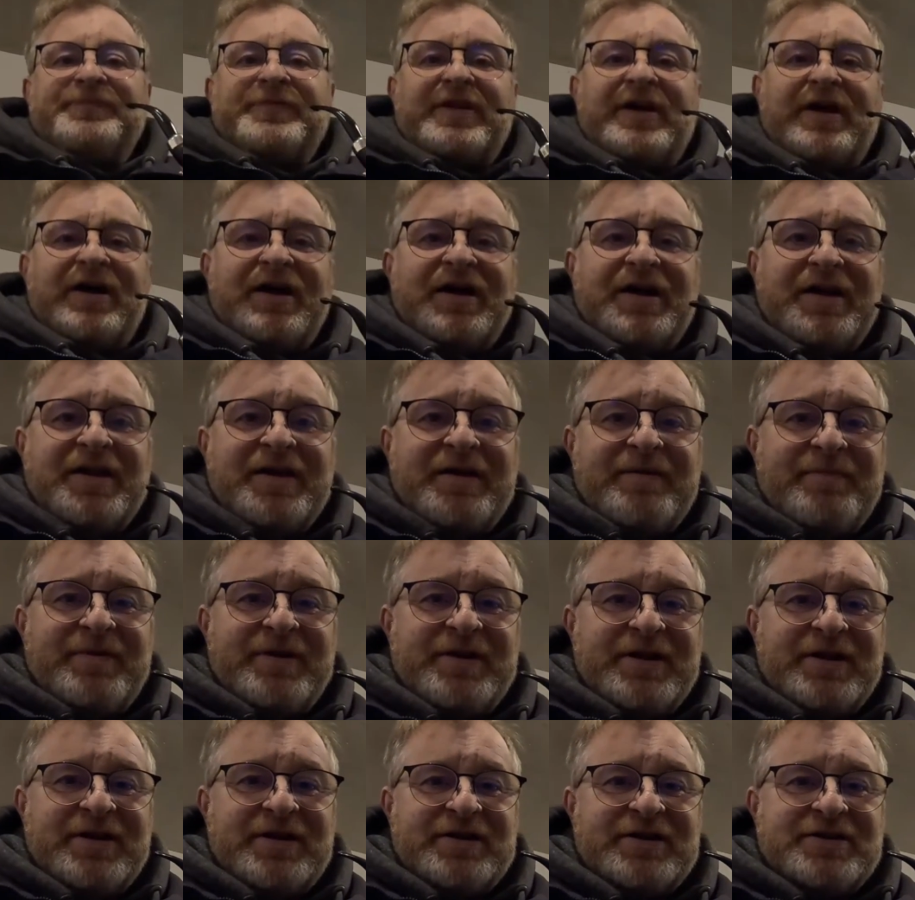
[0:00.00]
I am an
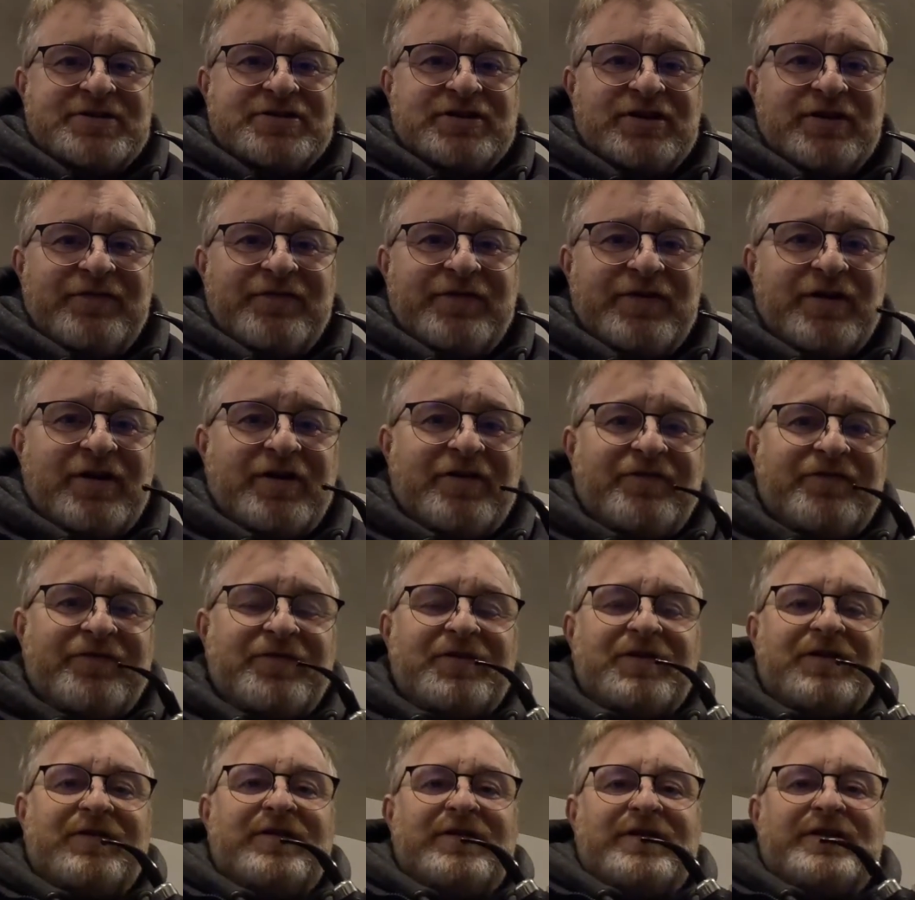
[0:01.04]
English lover of,
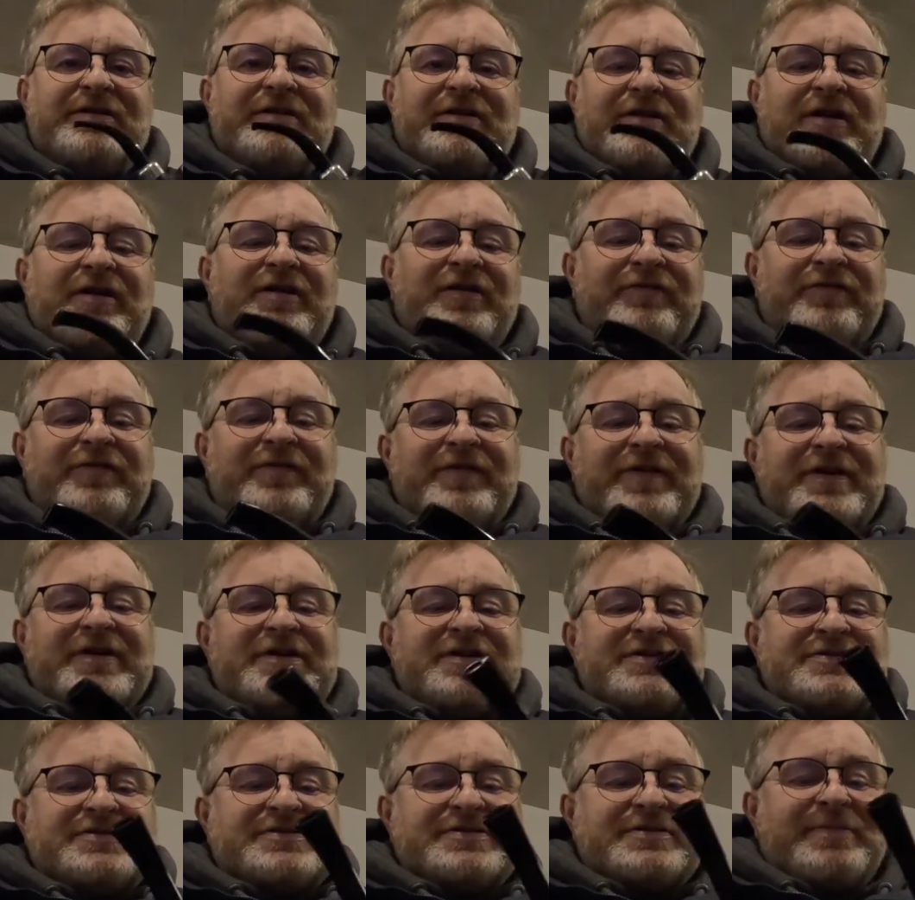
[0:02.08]
a lover of
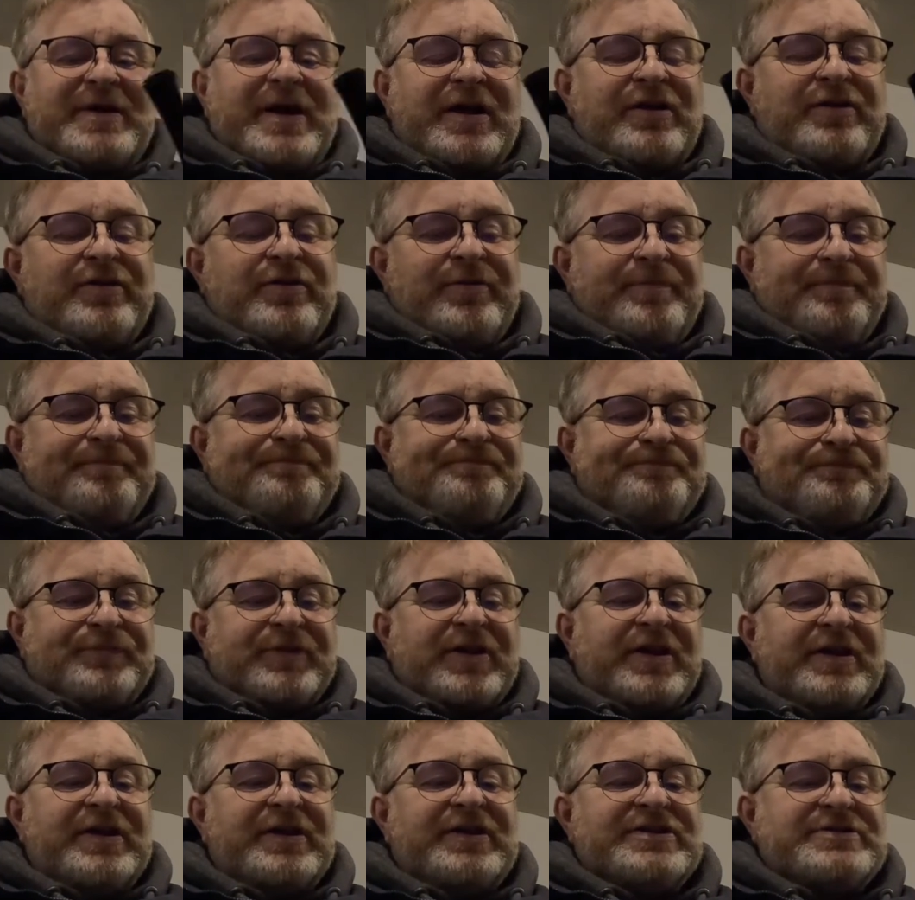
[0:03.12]
English tobacco,
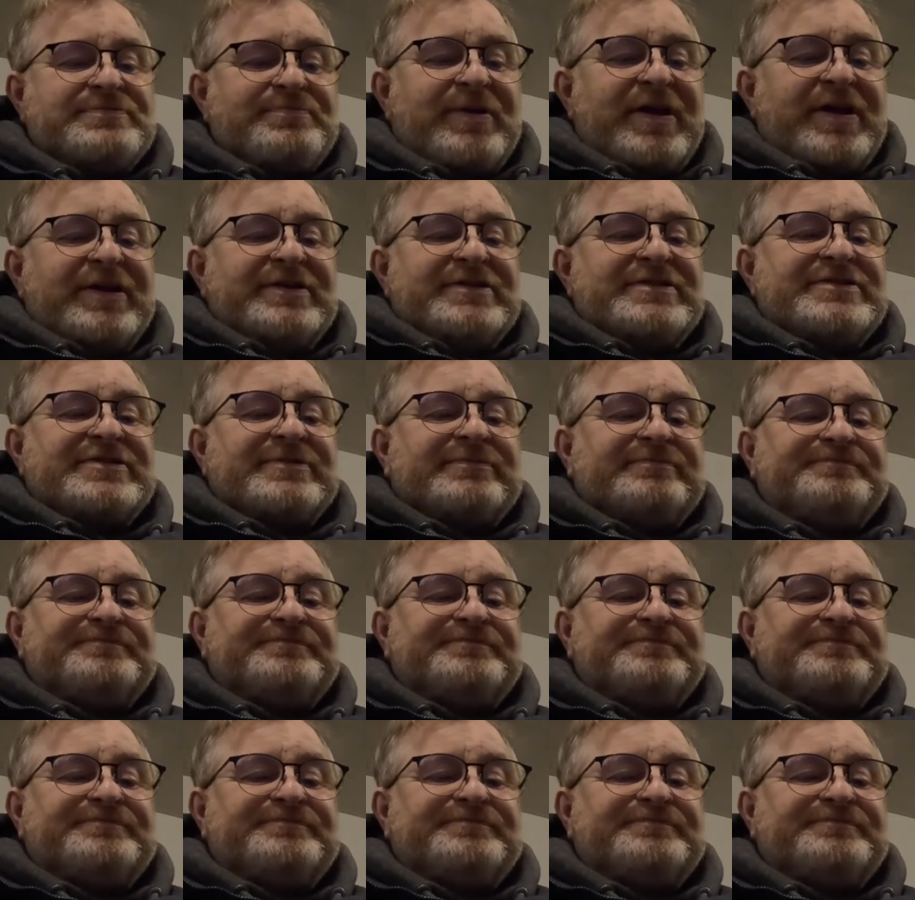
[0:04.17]
English blends.